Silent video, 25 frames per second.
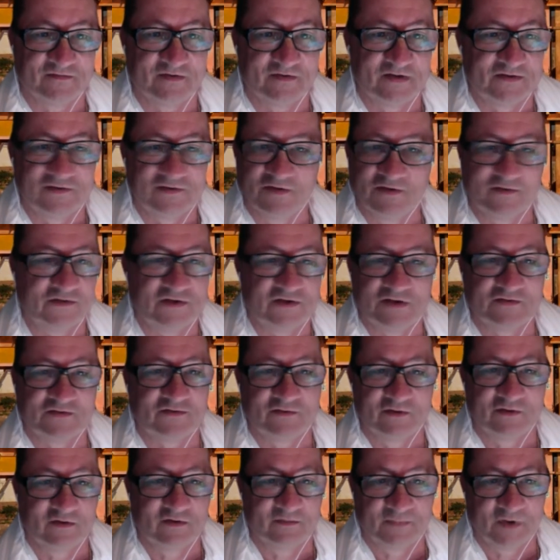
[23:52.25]
It's not just
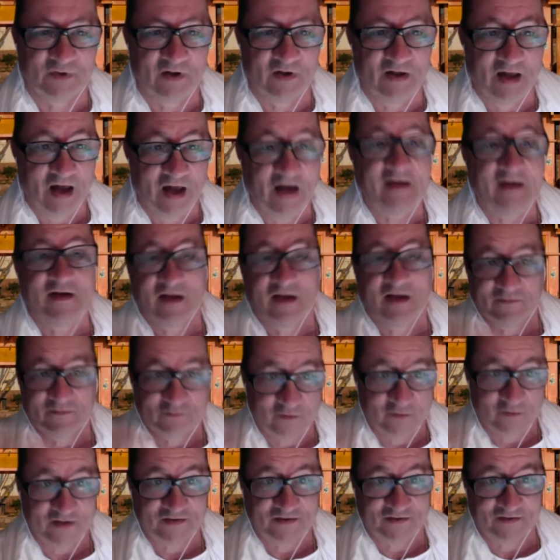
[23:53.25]
an open. I have
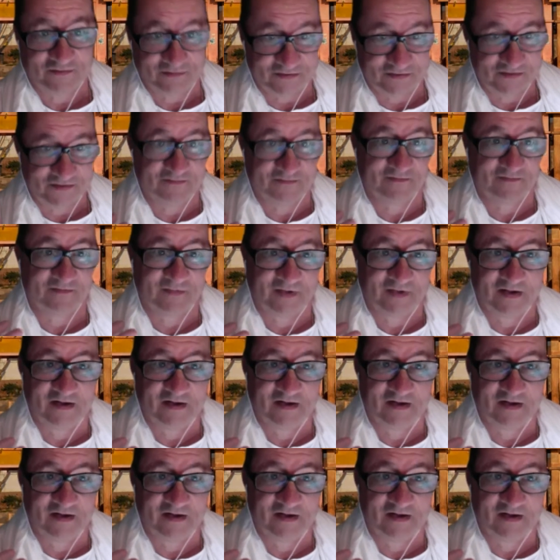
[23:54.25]
questions.